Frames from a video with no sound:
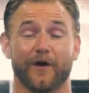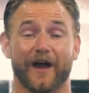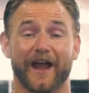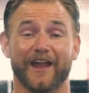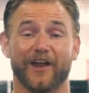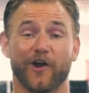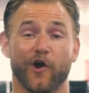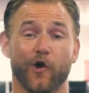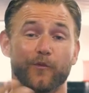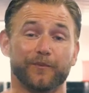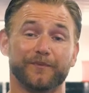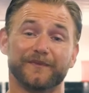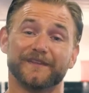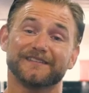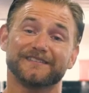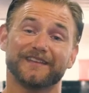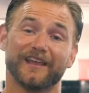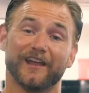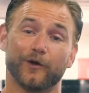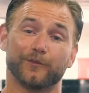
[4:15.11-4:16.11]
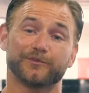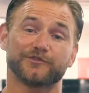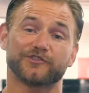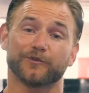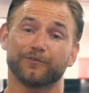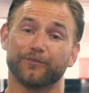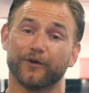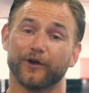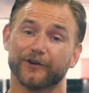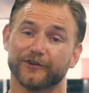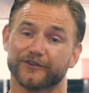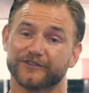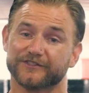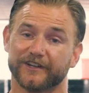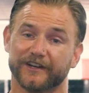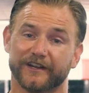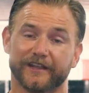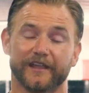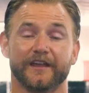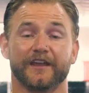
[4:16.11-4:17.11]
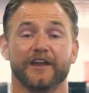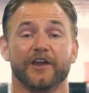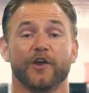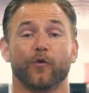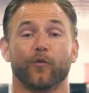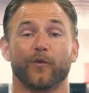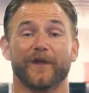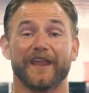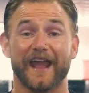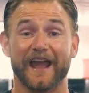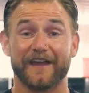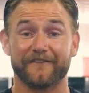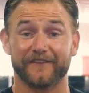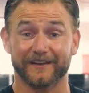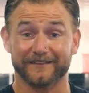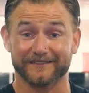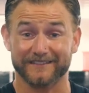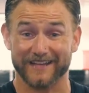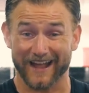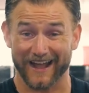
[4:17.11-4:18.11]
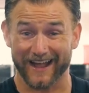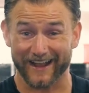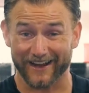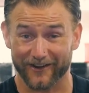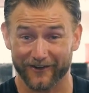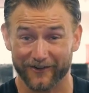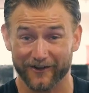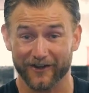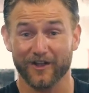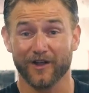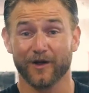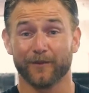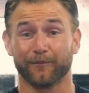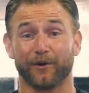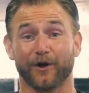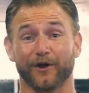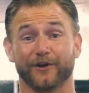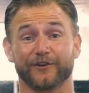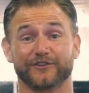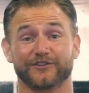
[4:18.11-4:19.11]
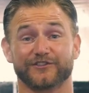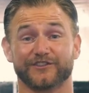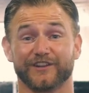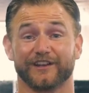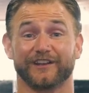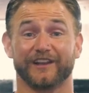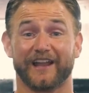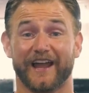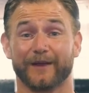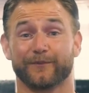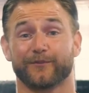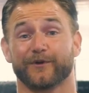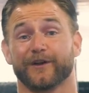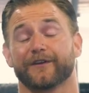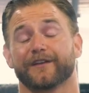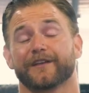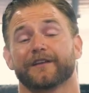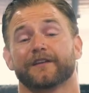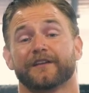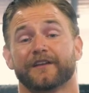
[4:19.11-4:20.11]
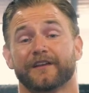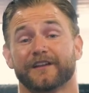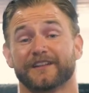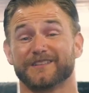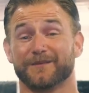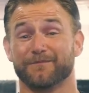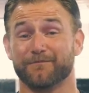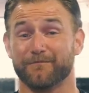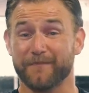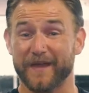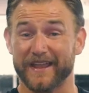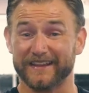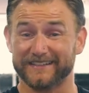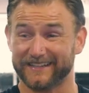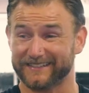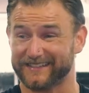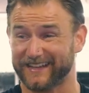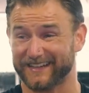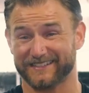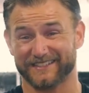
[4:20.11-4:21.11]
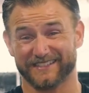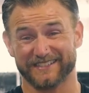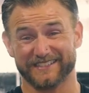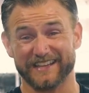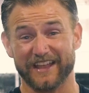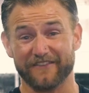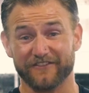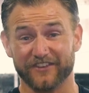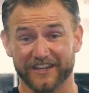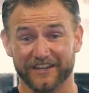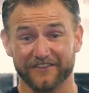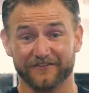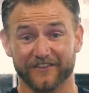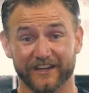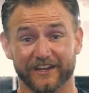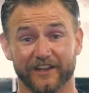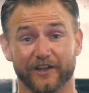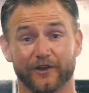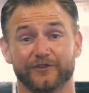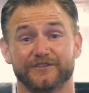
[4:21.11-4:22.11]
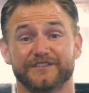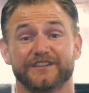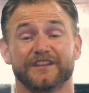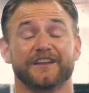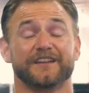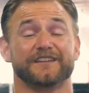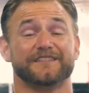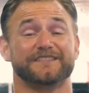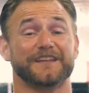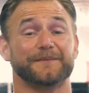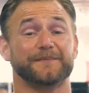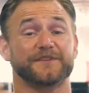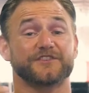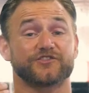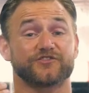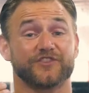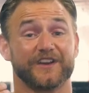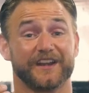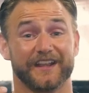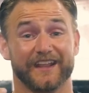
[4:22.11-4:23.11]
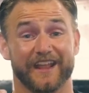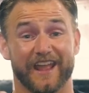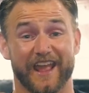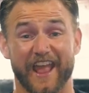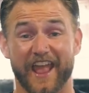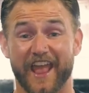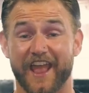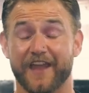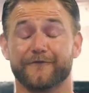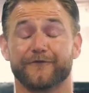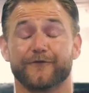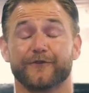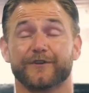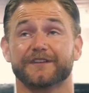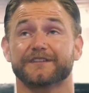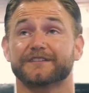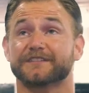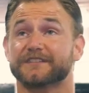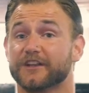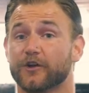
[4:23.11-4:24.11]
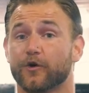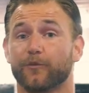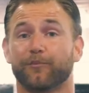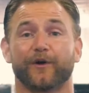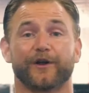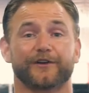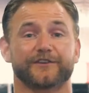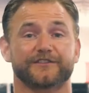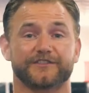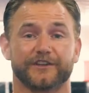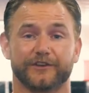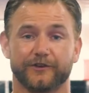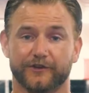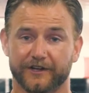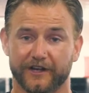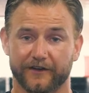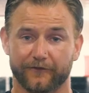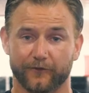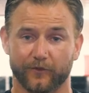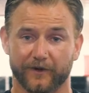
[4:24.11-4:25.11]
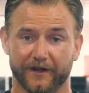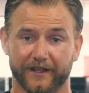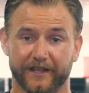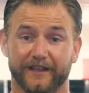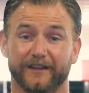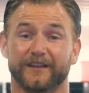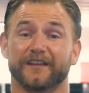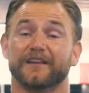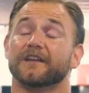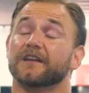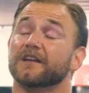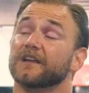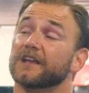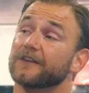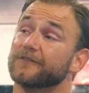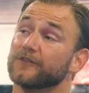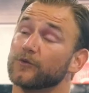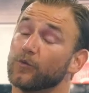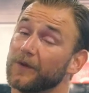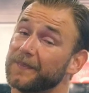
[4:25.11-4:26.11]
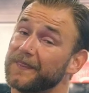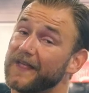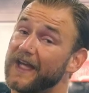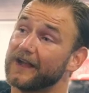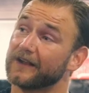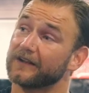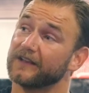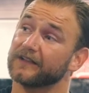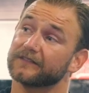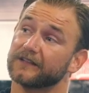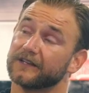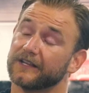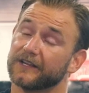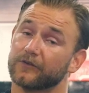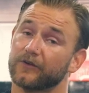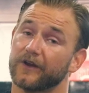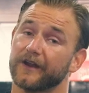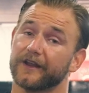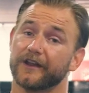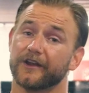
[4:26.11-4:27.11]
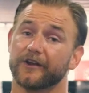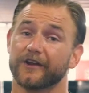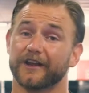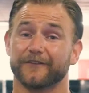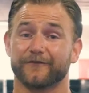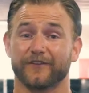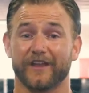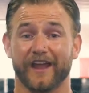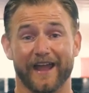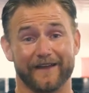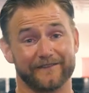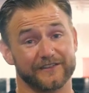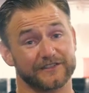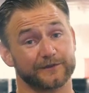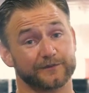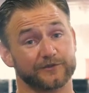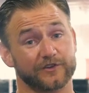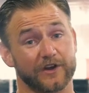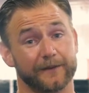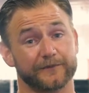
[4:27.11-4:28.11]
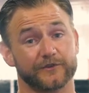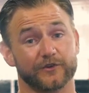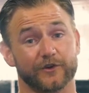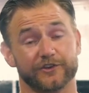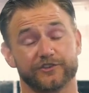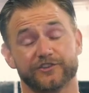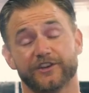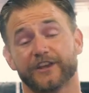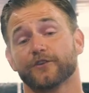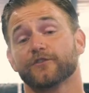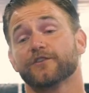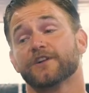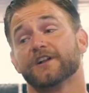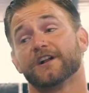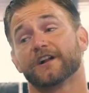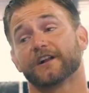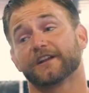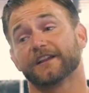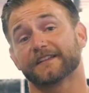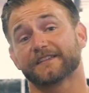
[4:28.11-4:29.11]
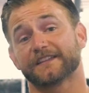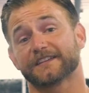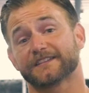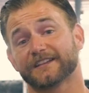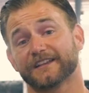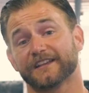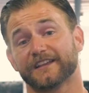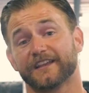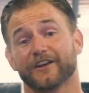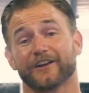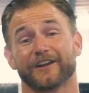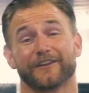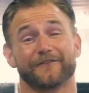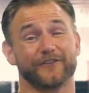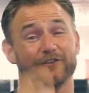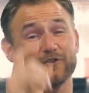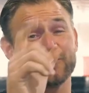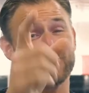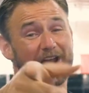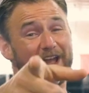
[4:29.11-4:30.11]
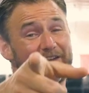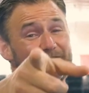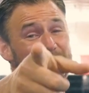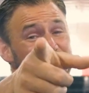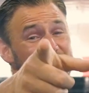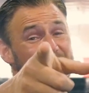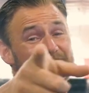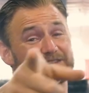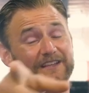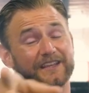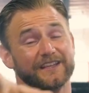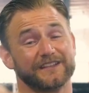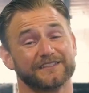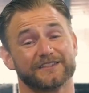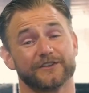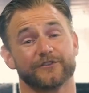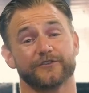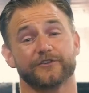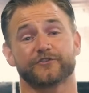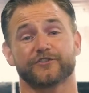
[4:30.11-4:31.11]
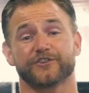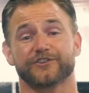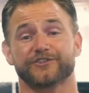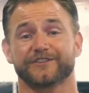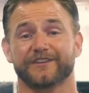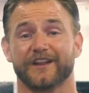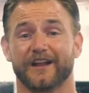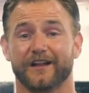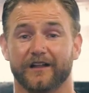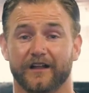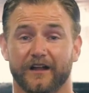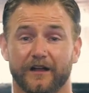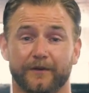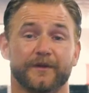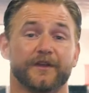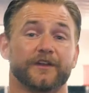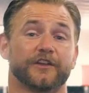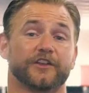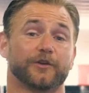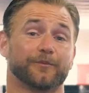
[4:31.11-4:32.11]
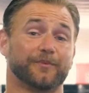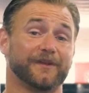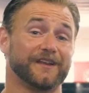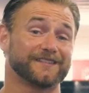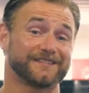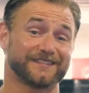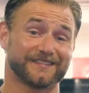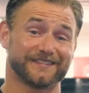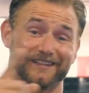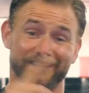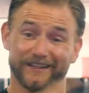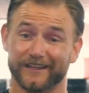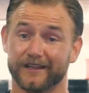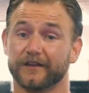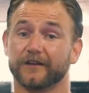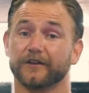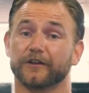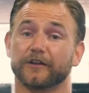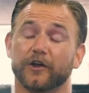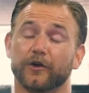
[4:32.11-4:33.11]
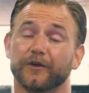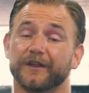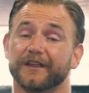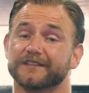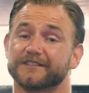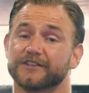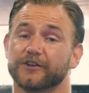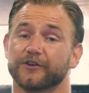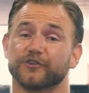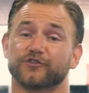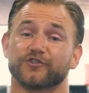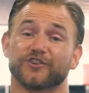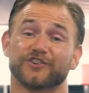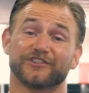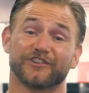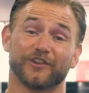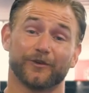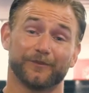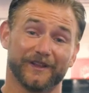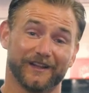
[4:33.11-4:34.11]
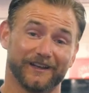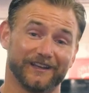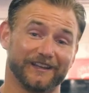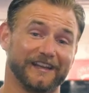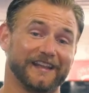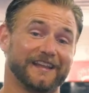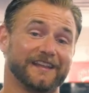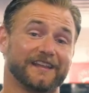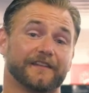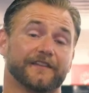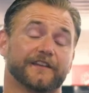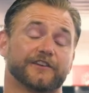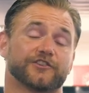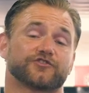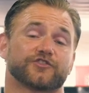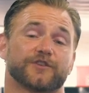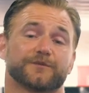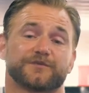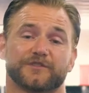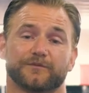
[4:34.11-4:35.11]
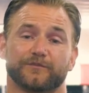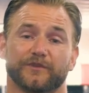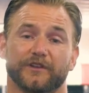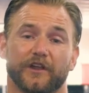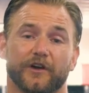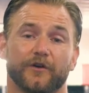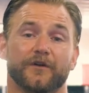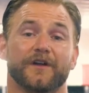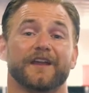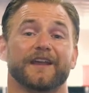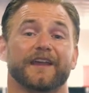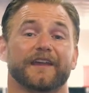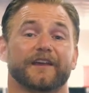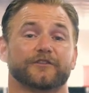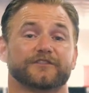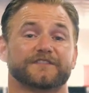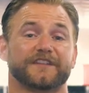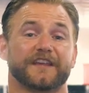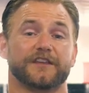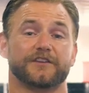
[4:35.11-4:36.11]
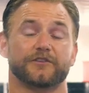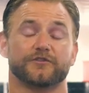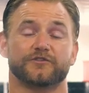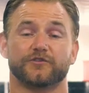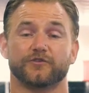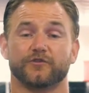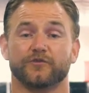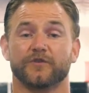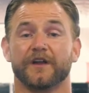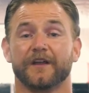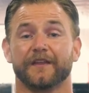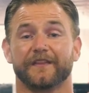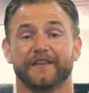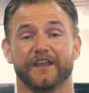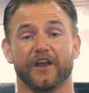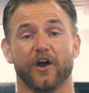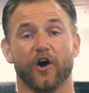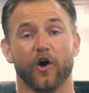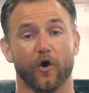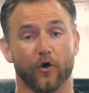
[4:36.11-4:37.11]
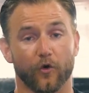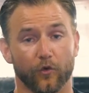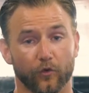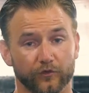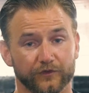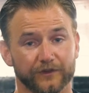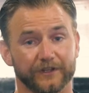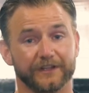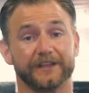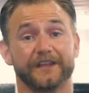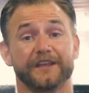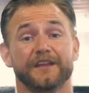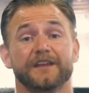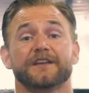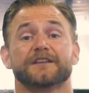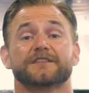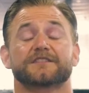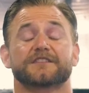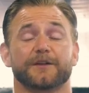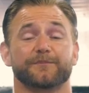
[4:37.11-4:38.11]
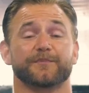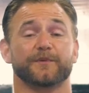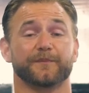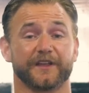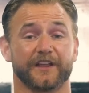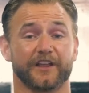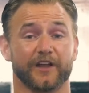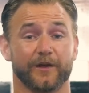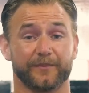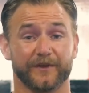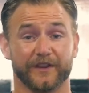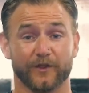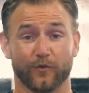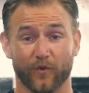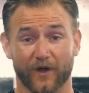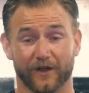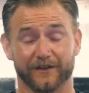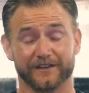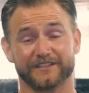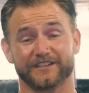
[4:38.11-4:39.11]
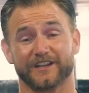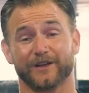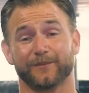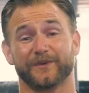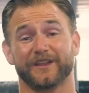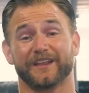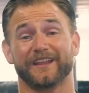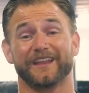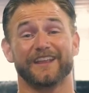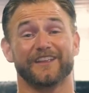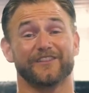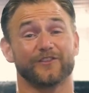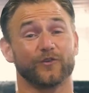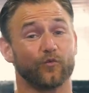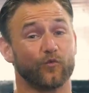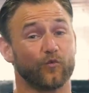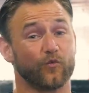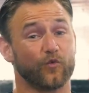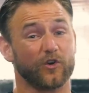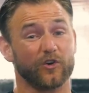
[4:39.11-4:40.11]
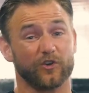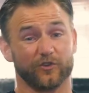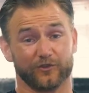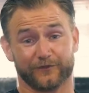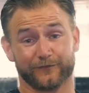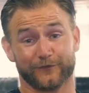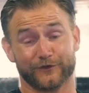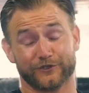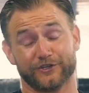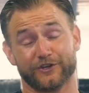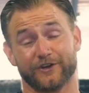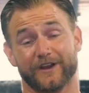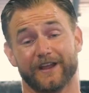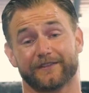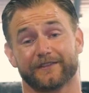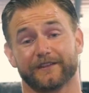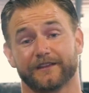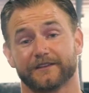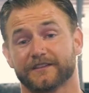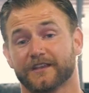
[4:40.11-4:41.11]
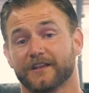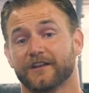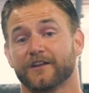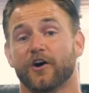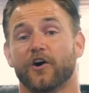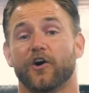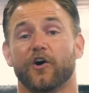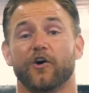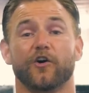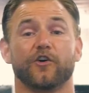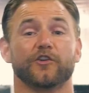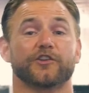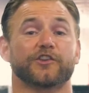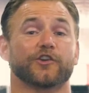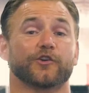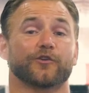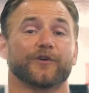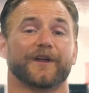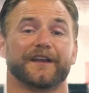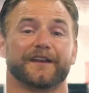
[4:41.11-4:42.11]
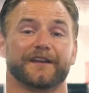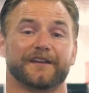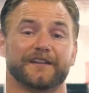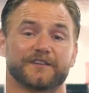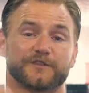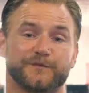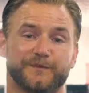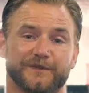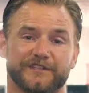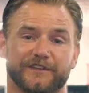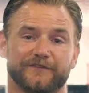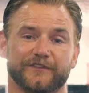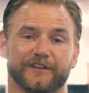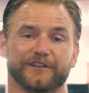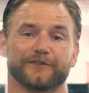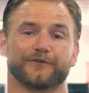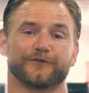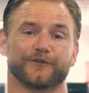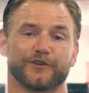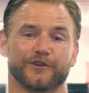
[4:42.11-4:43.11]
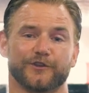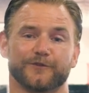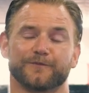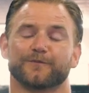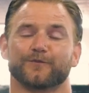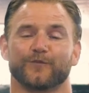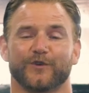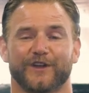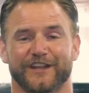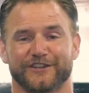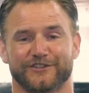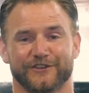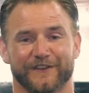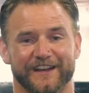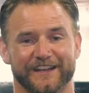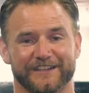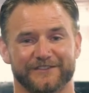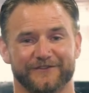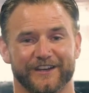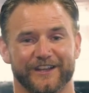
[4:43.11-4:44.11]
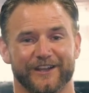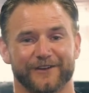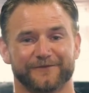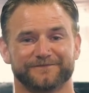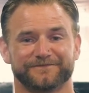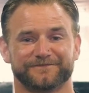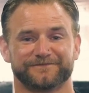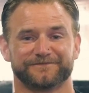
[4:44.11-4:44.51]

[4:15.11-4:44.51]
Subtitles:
I hope this helps your partner stunting. We have an entire partner stunt library. It's amazing. It's like 70 videos demonstrating every single partner stunt you could ever want to hit. If you want that, click the link right here. And if you haven't subscribed to our channel, click this link here. And if you haven't been to hitzeronutrition.com, you're being silly. Go to hitzeronutrition. There'll be a link in the description below. It'll take you to the only supplement company, wellness company in the world for cheer athletes, all curated specifically for you. We'll catch you on the next video.